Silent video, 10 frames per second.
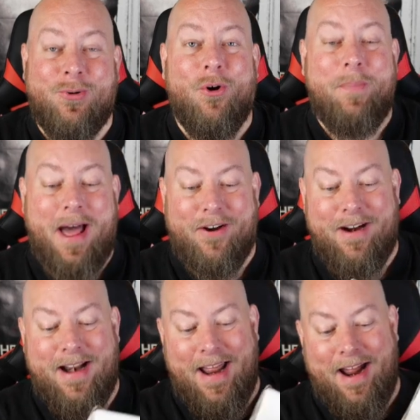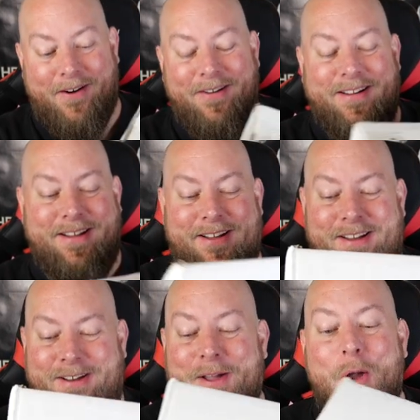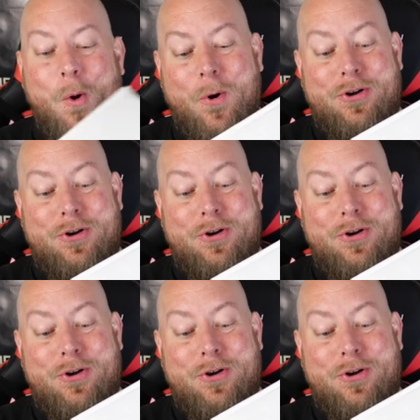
toy palette right now. We're